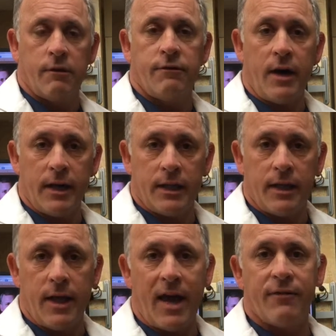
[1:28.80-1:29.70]

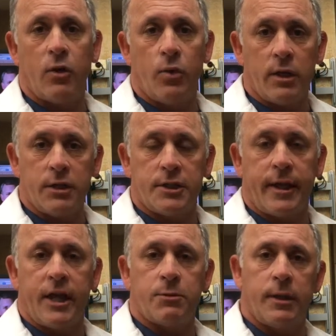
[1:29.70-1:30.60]
Finally, having realistic
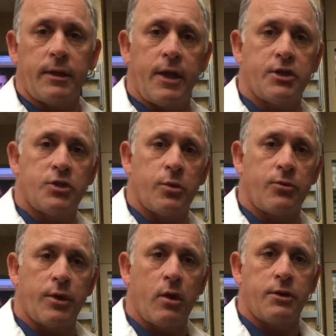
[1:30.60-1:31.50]
expectations with
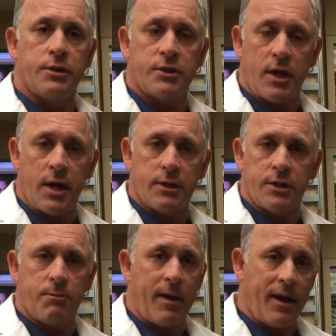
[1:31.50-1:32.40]
regard to size
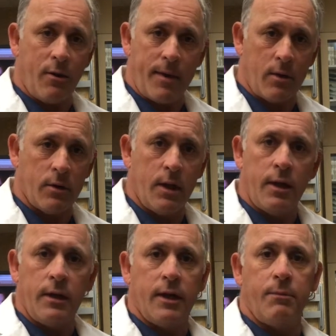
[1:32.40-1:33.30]
is paramount
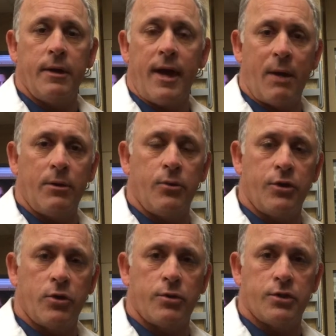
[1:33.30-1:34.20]
in being happy with
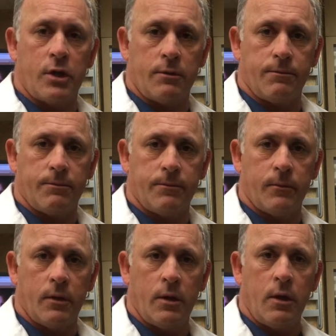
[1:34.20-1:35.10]
your result.
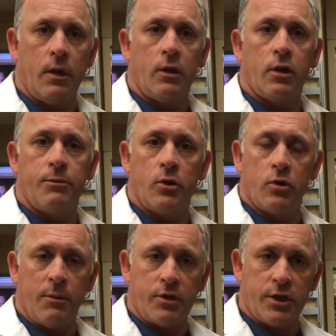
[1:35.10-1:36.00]

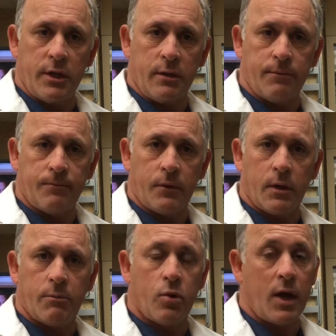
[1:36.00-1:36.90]
Computer imaging,
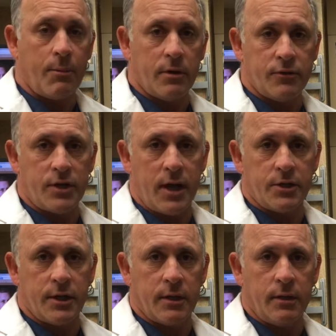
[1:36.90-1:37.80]
preoperative
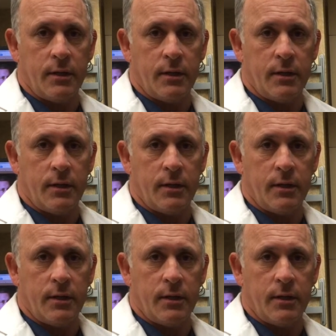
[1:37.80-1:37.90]
sizing,